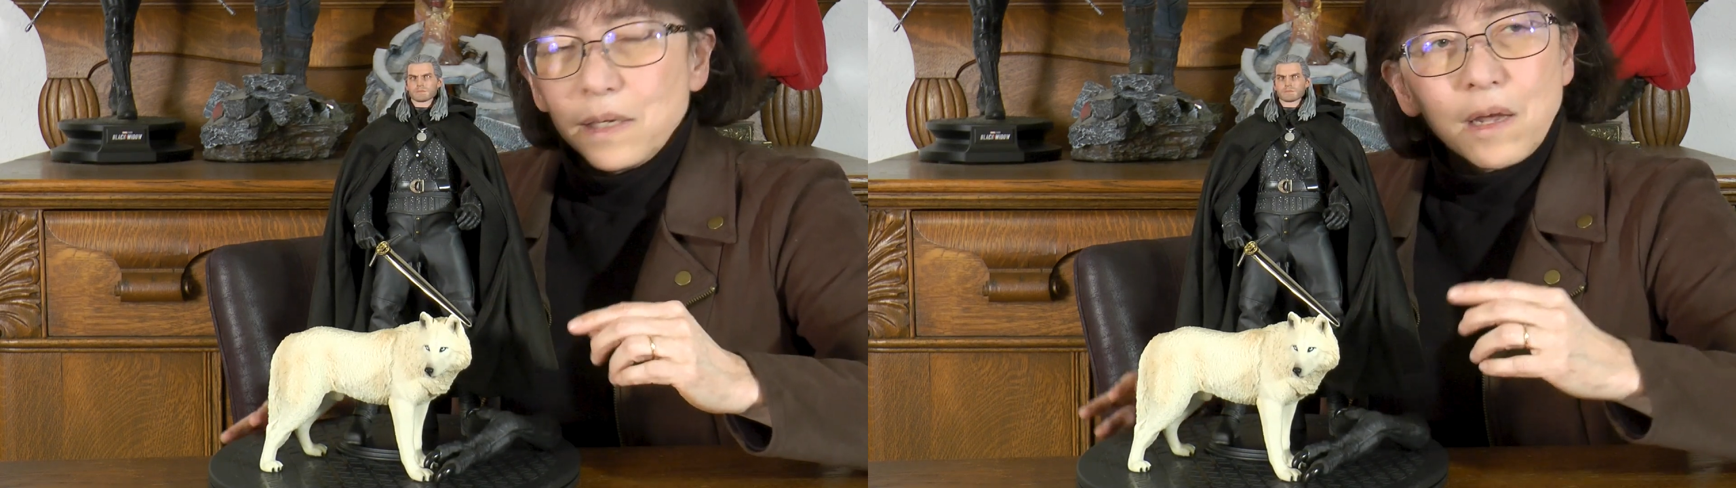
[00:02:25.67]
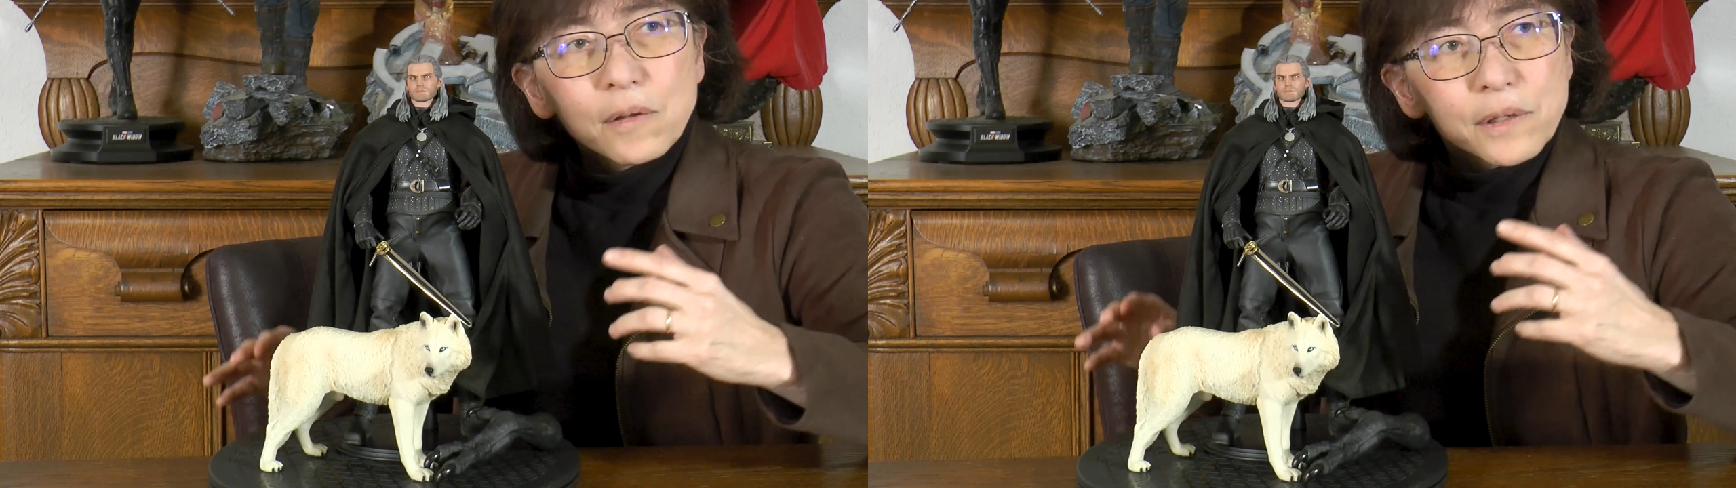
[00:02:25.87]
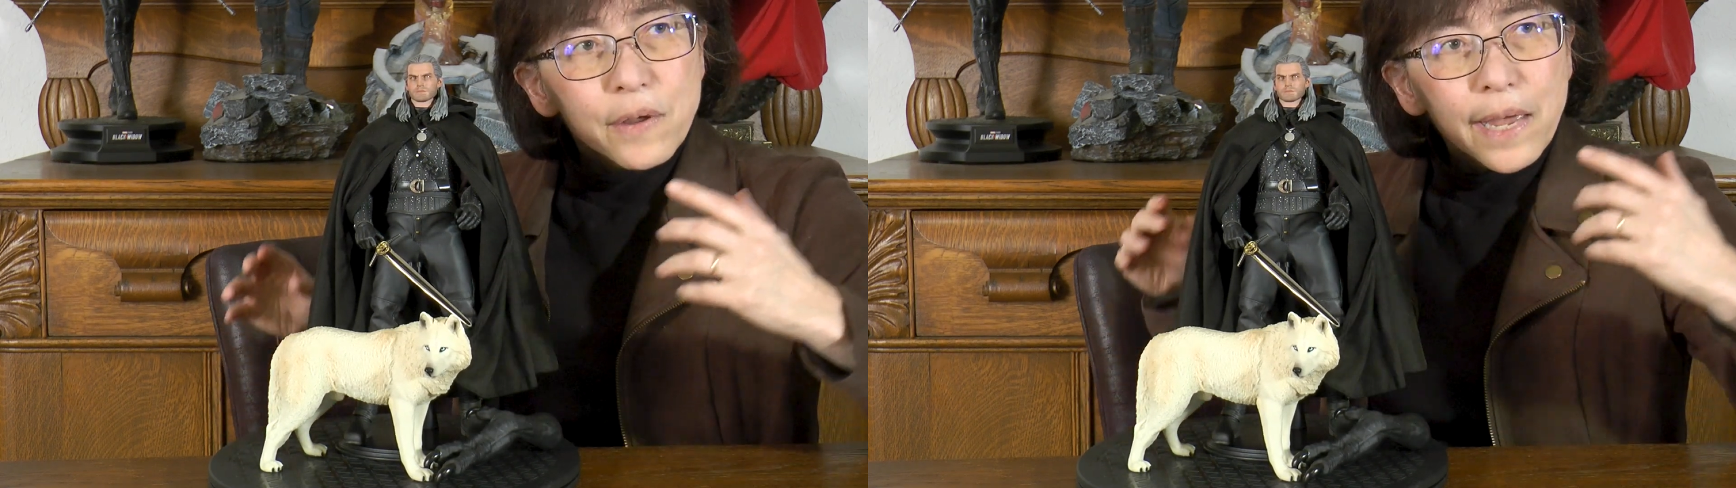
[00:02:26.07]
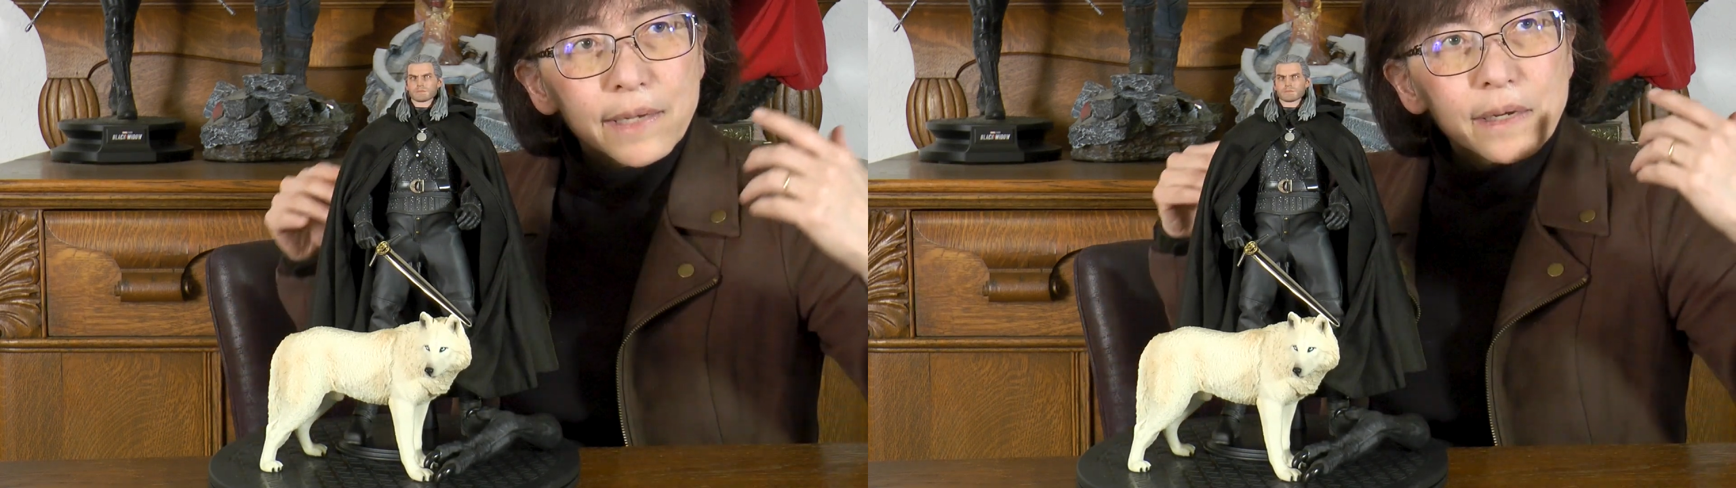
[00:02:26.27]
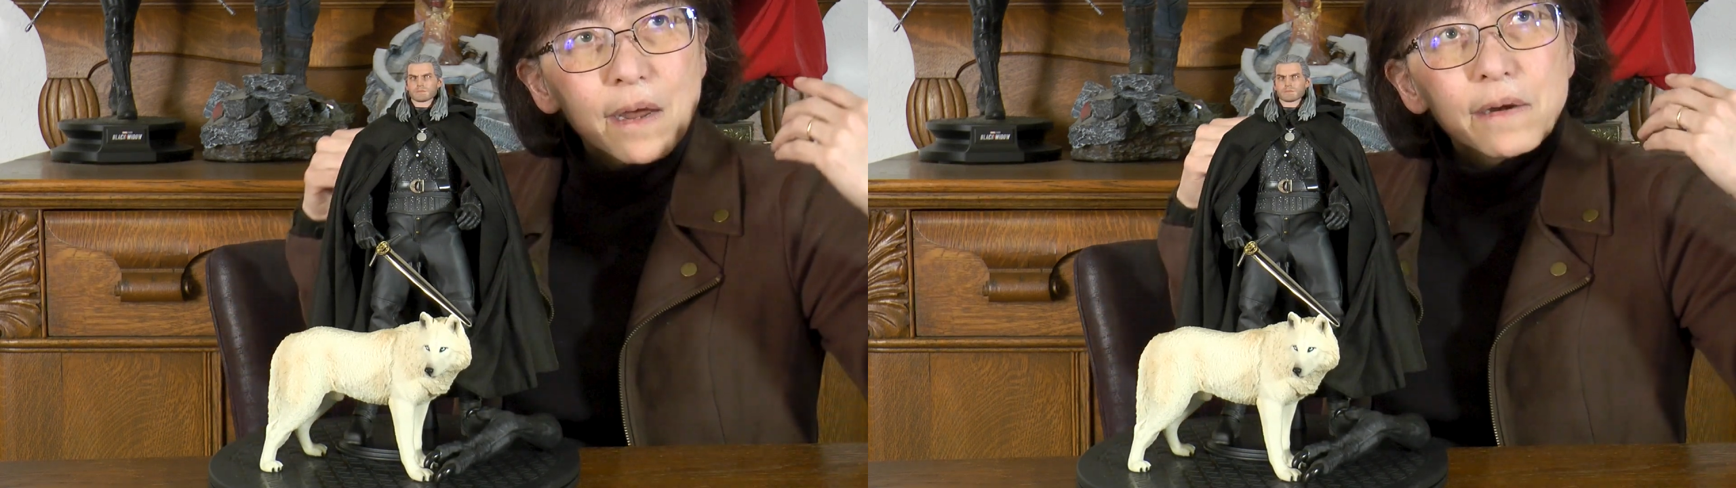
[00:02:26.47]
He also
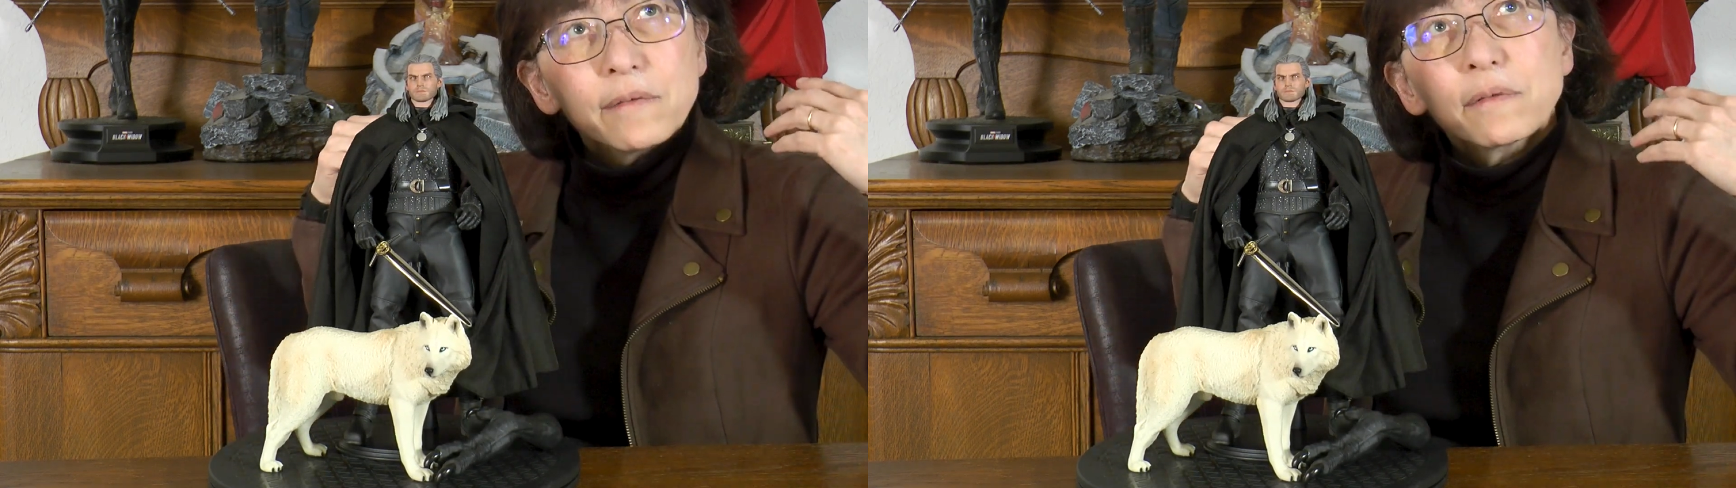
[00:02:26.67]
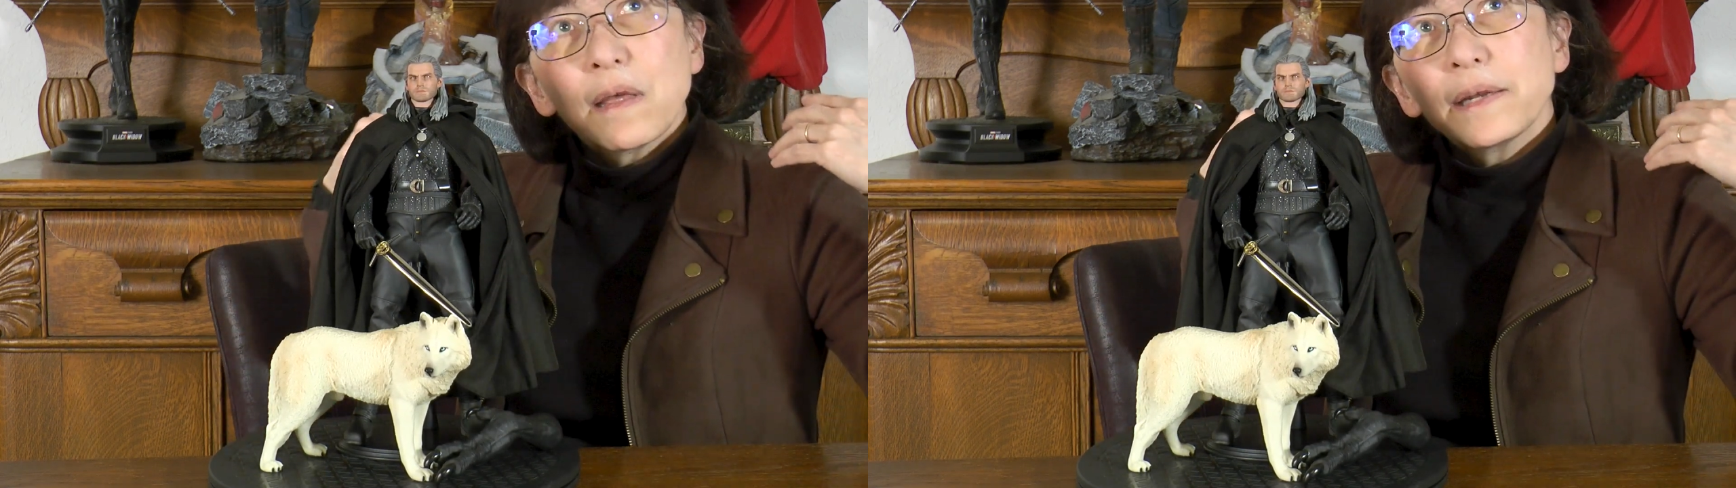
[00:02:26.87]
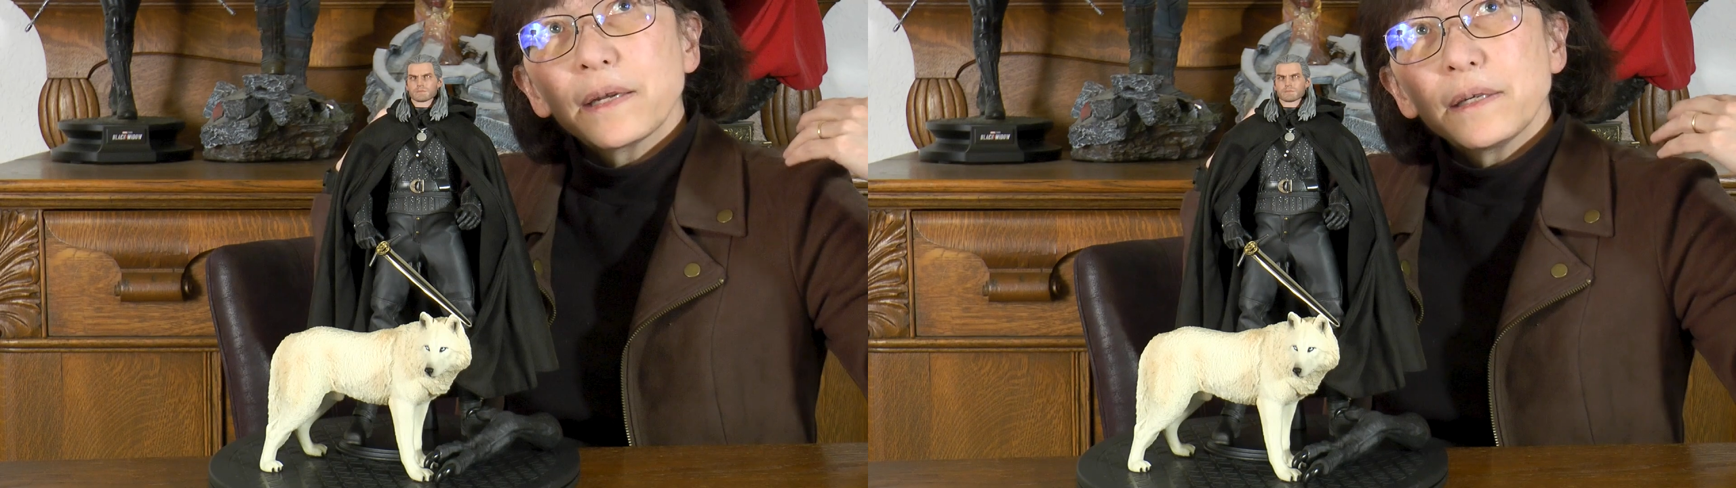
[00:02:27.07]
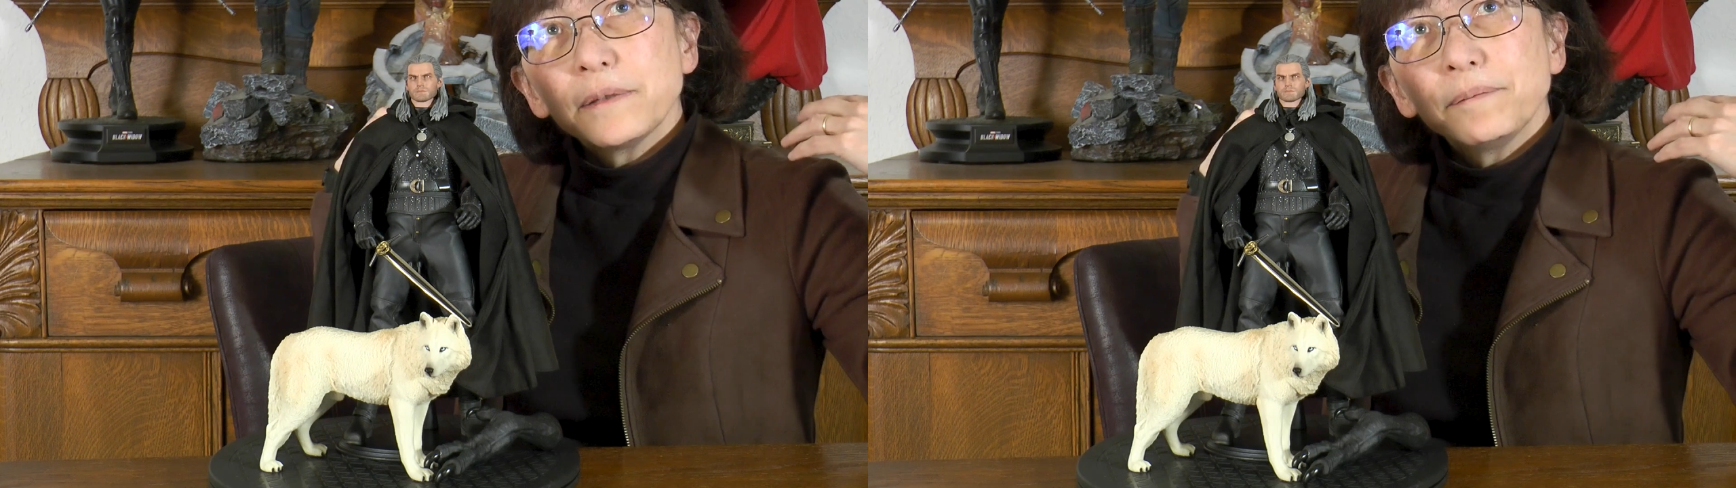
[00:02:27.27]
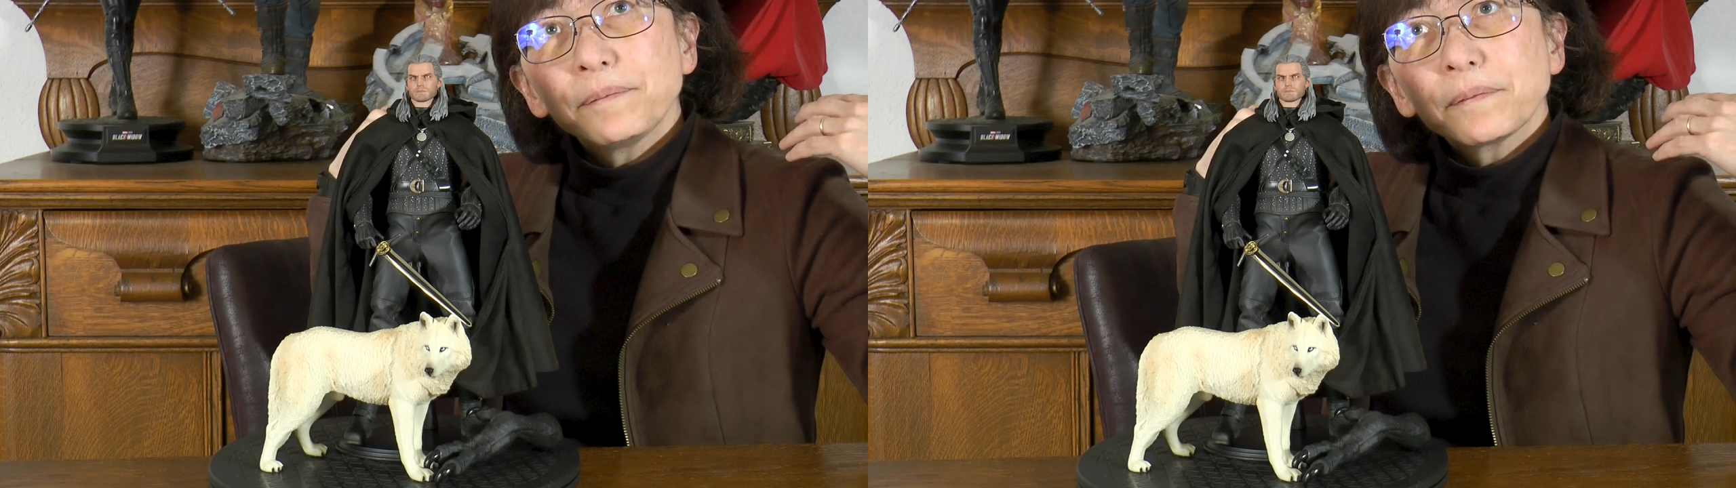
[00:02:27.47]
had kind of like
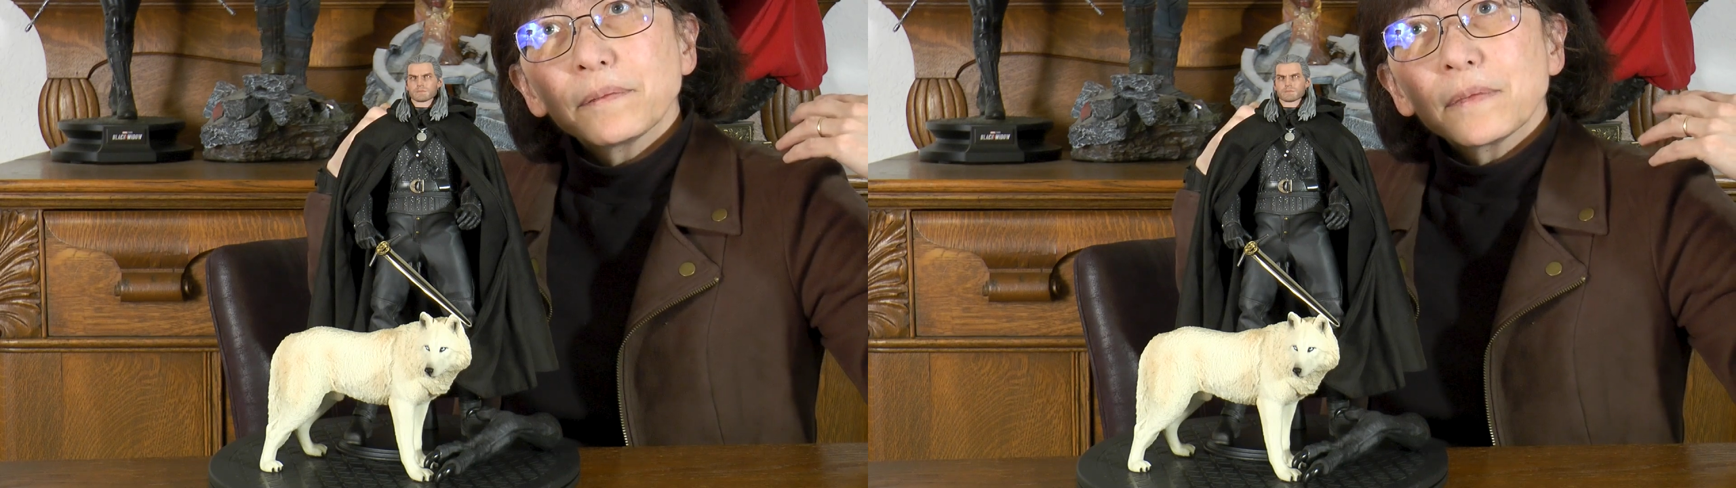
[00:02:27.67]
a, um,